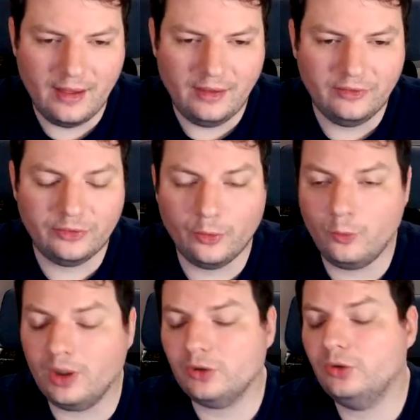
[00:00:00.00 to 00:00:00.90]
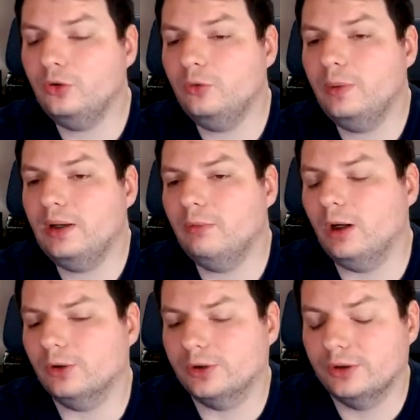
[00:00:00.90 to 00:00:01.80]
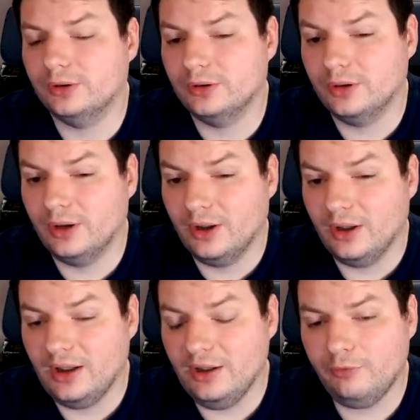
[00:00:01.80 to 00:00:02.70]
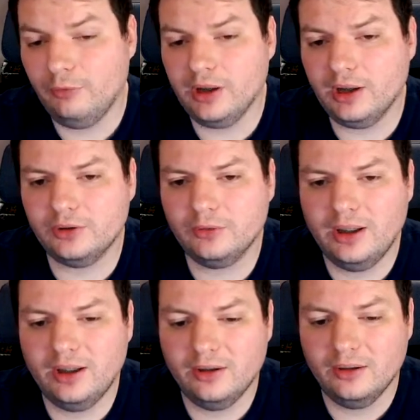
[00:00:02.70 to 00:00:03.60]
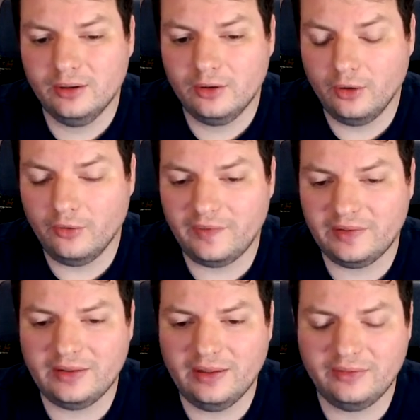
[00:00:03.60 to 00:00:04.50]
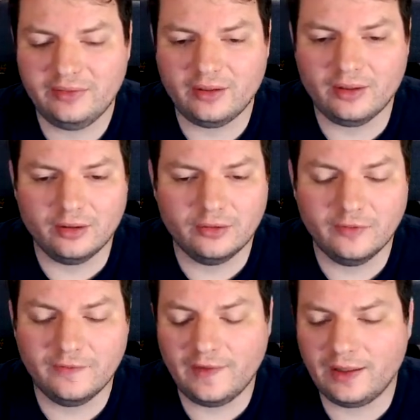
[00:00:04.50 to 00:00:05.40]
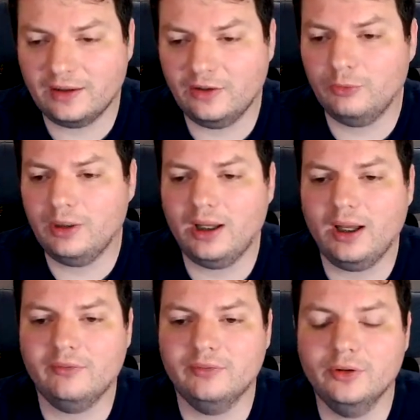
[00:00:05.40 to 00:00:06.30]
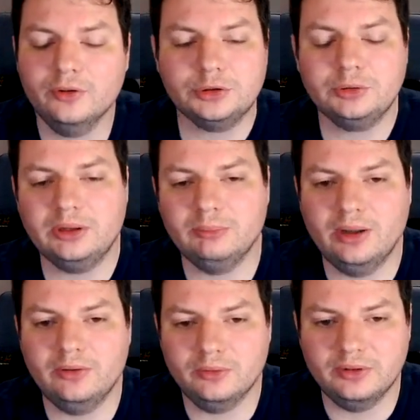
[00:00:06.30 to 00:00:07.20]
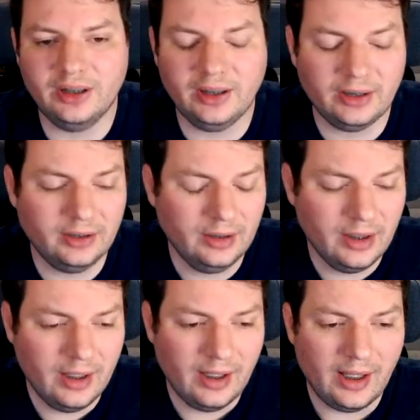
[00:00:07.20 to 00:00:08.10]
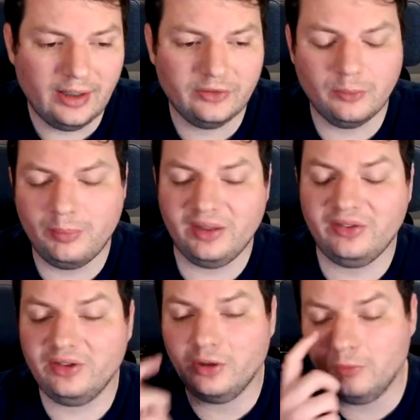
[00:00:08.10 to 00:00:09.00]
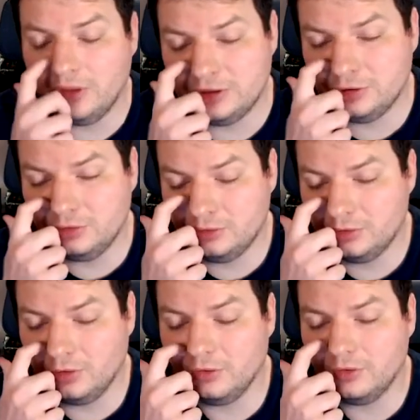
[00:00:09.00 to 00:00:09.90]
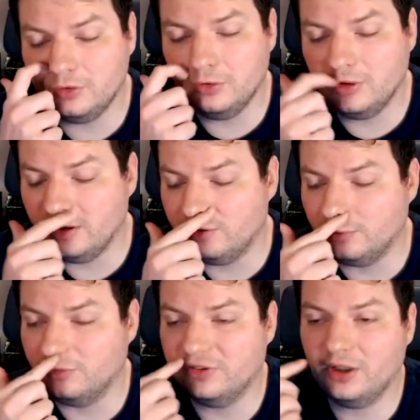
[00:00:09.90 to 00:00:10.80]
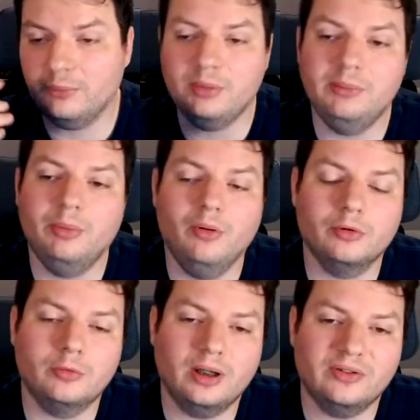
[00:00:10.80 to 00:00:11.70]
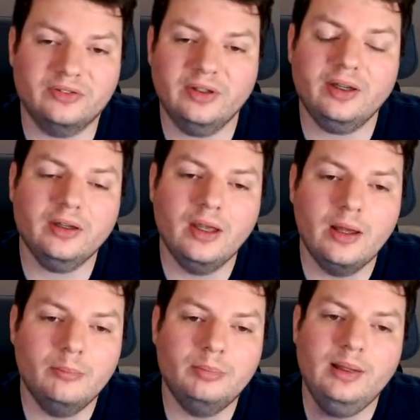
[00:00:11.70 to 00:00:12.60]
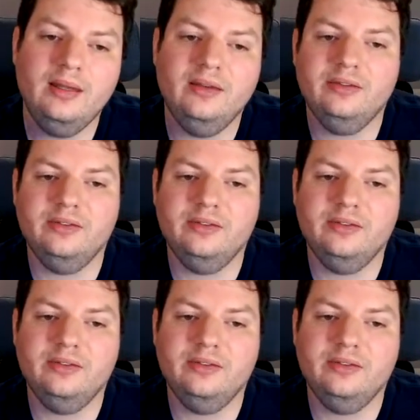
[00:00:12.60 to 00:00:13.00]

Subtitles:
So what do we want? If we are doing COVID testing, the fact is we have no treatment today, and the best thing we could do is to say people who are sick, please